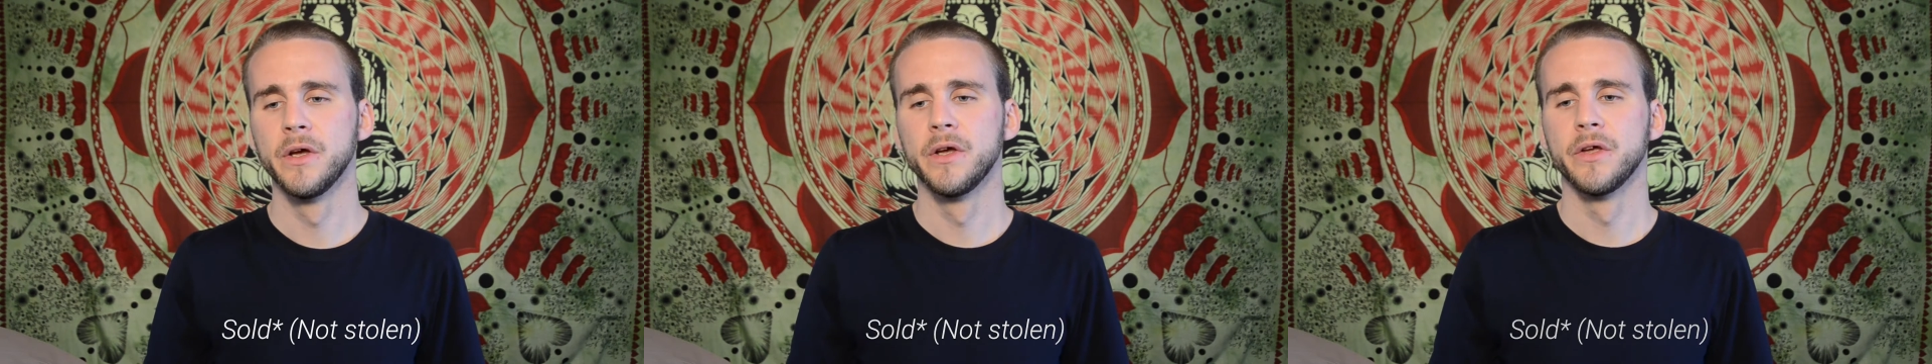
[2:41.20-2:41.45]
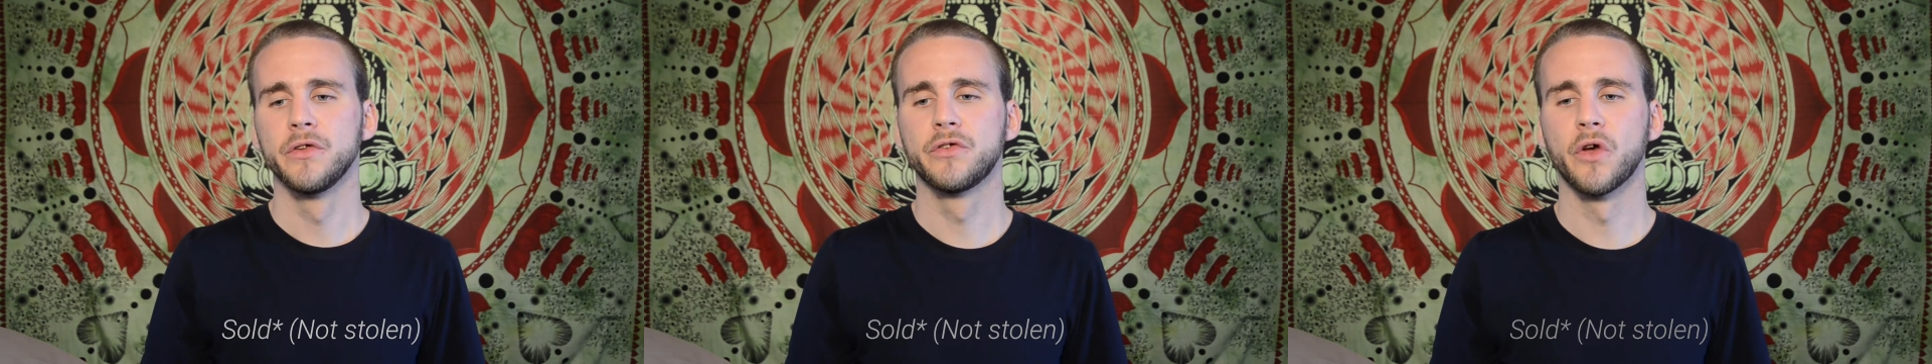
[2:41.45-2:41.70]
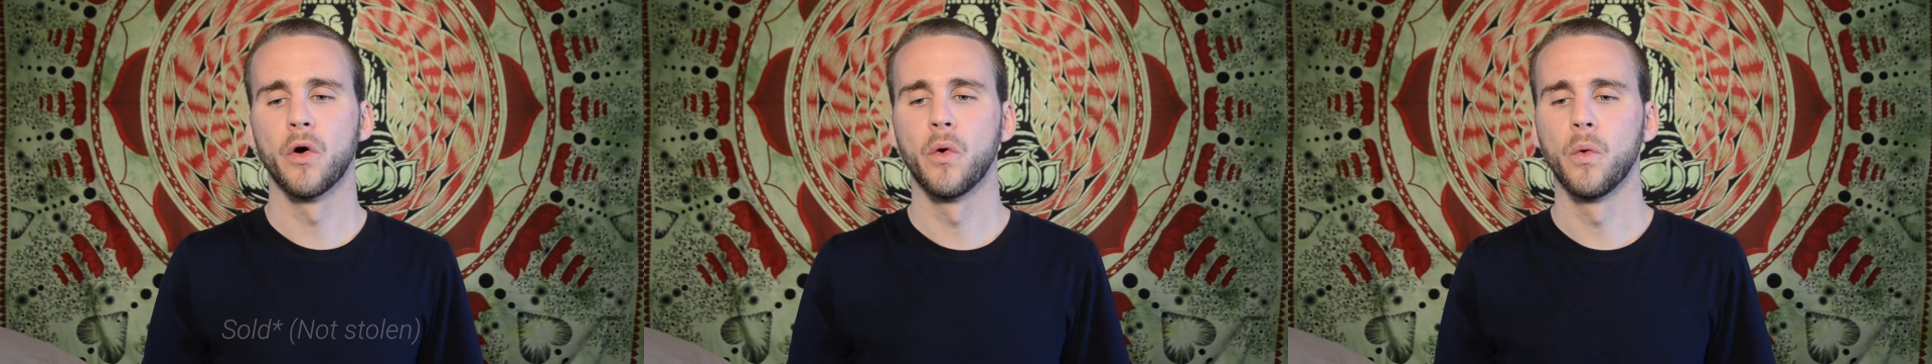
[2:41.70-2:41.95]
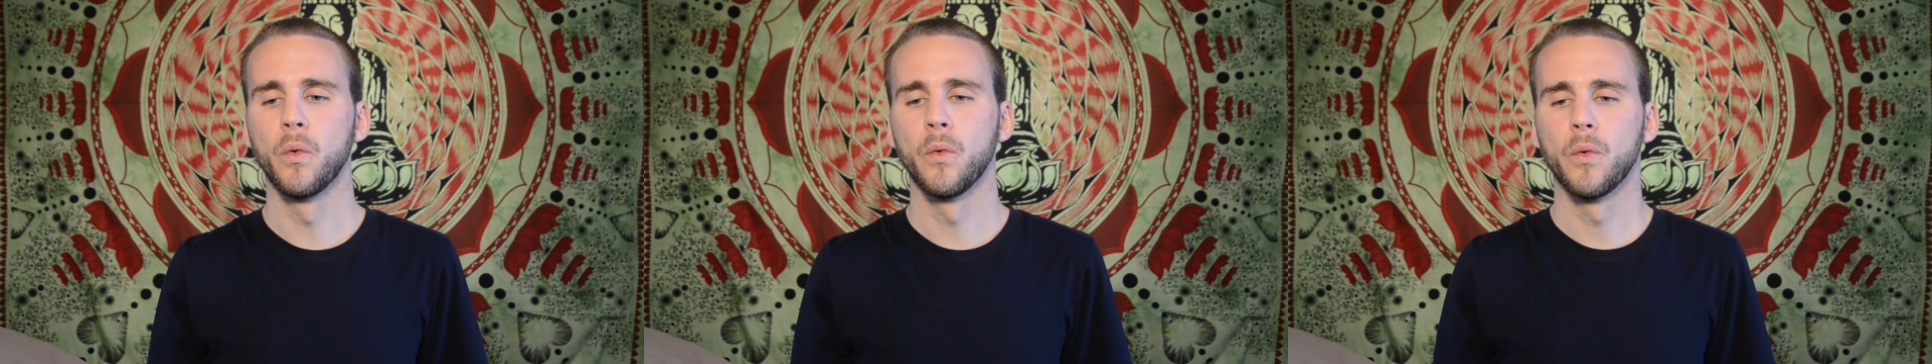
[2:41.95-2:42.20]

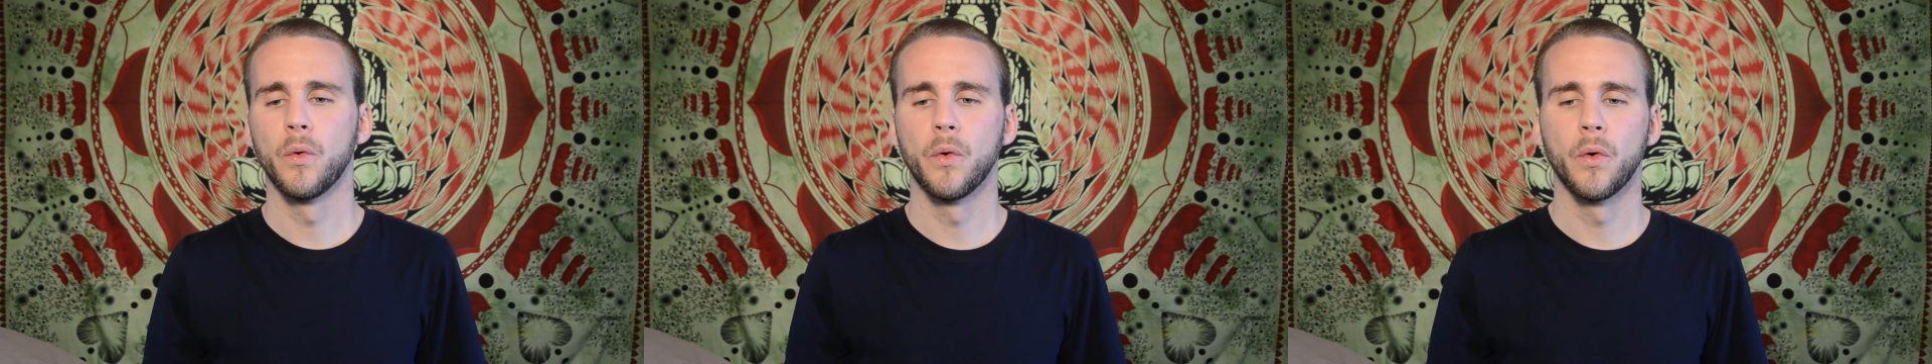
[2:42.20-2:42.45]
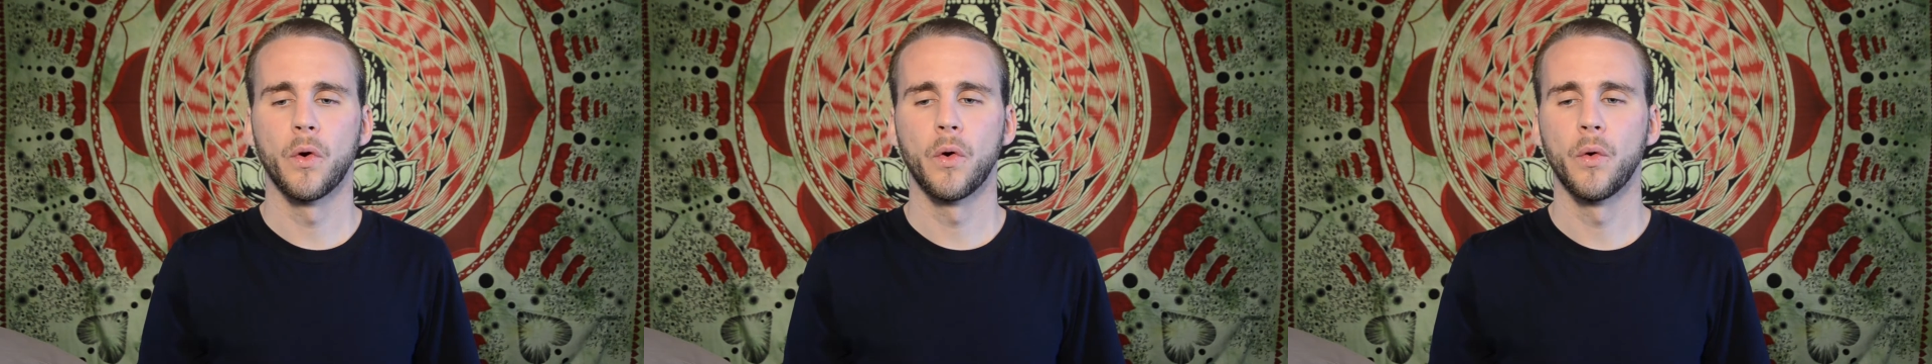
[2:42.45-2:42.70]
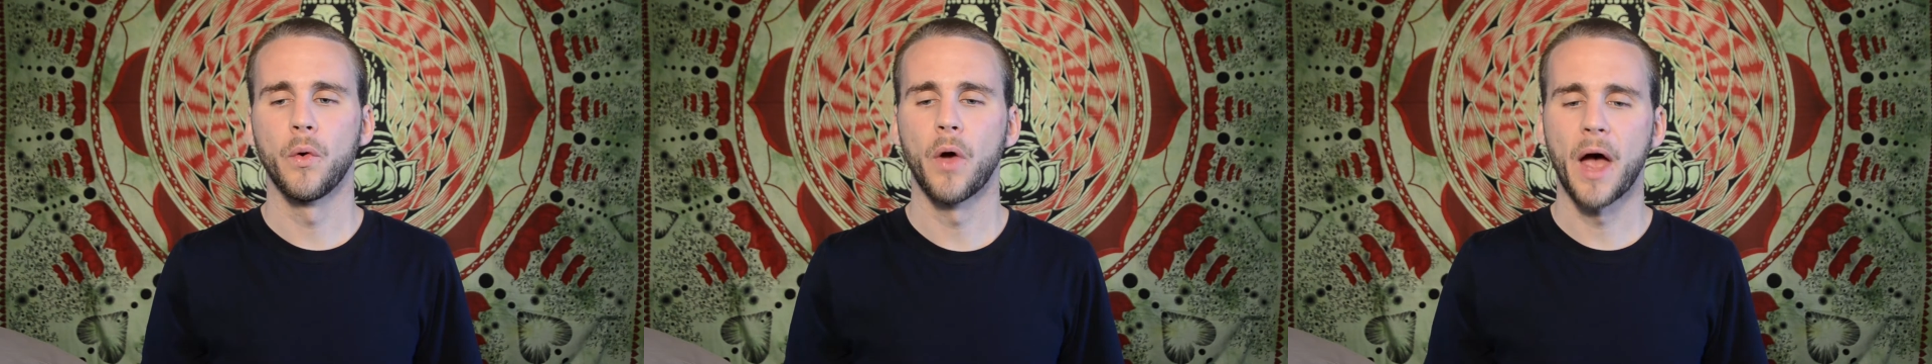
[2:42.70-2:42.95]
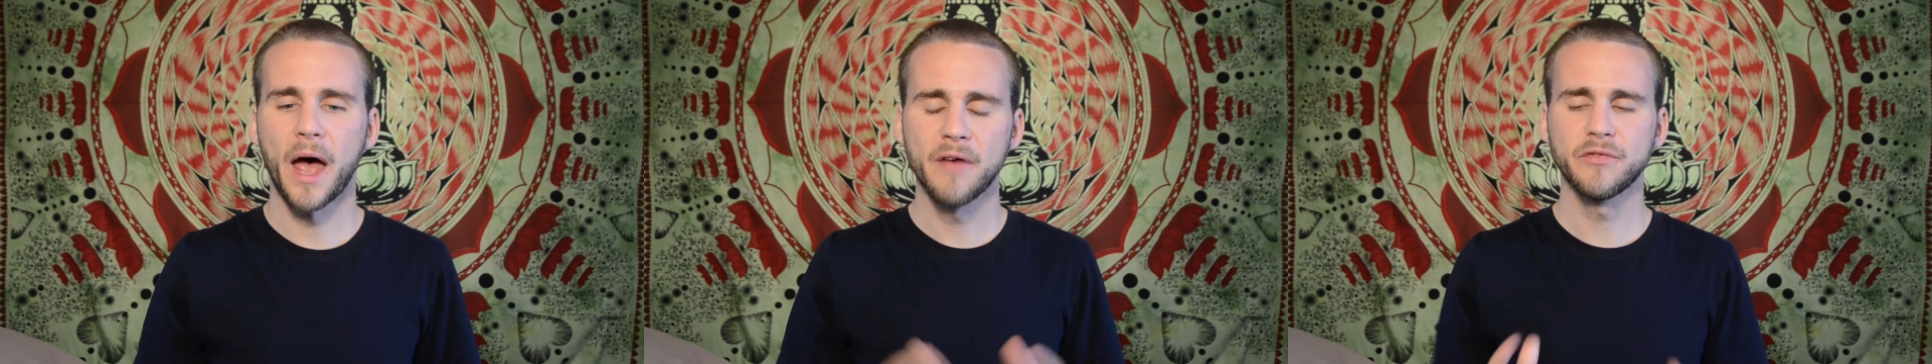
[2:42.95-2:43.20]
So
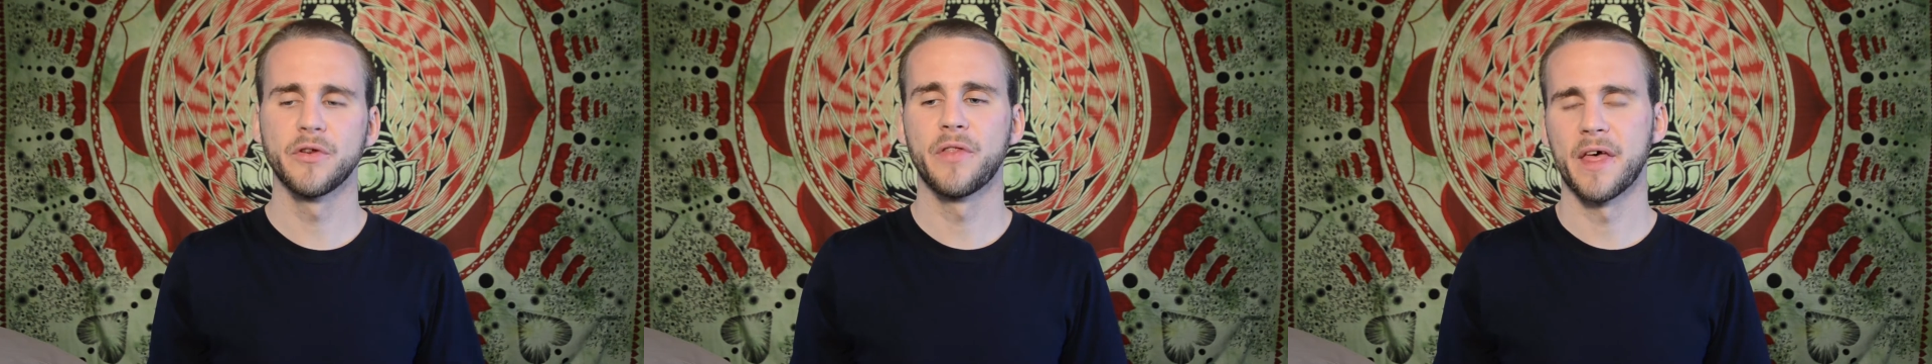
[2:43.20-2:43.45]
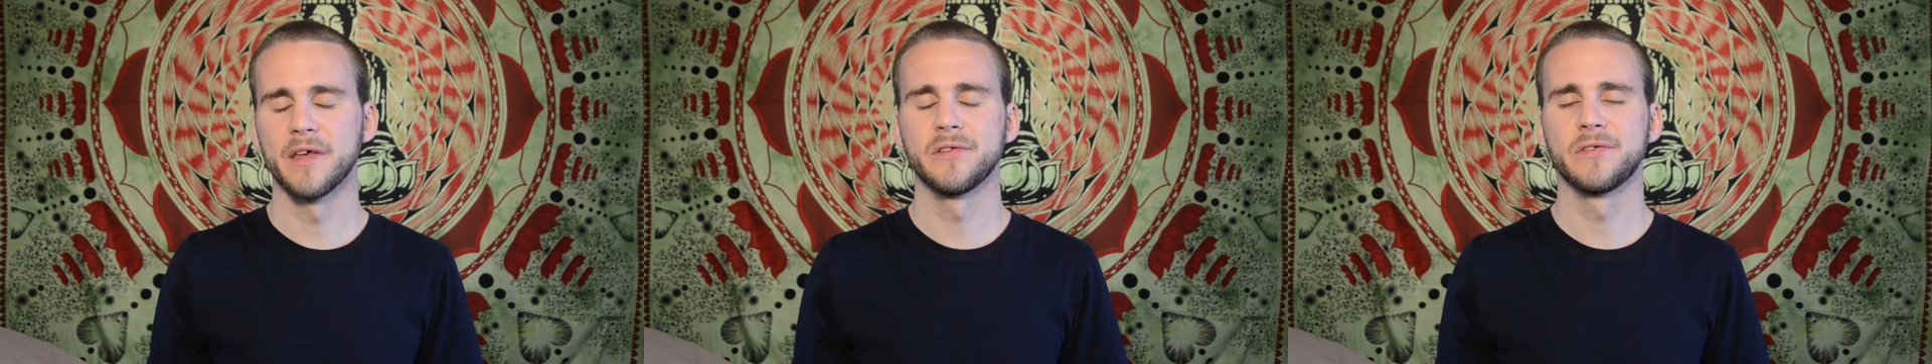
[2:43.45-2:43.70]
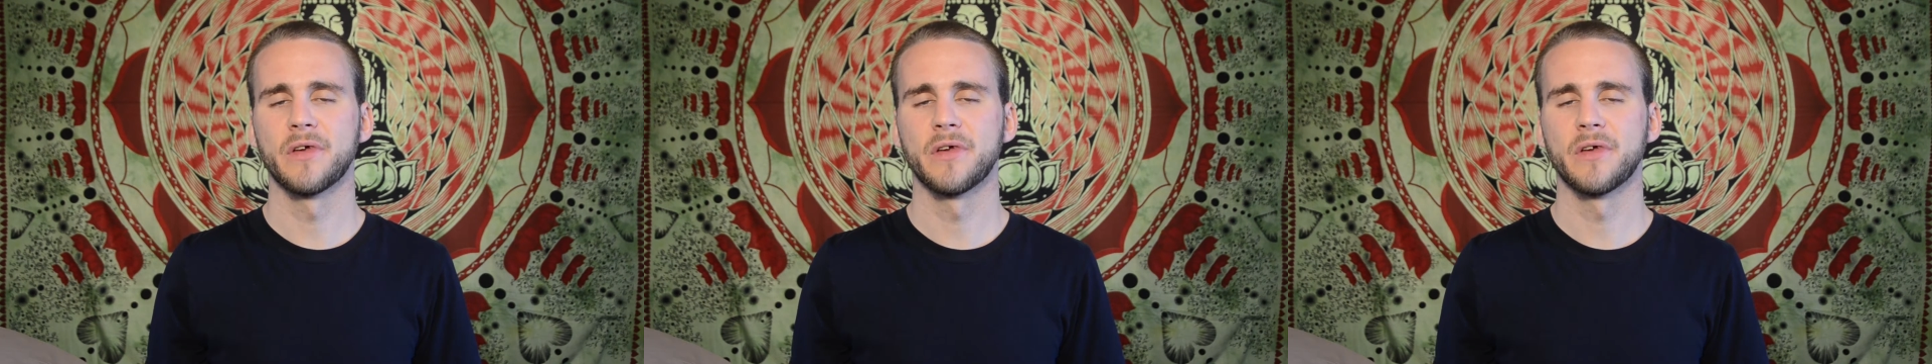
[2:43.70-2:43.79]
after this,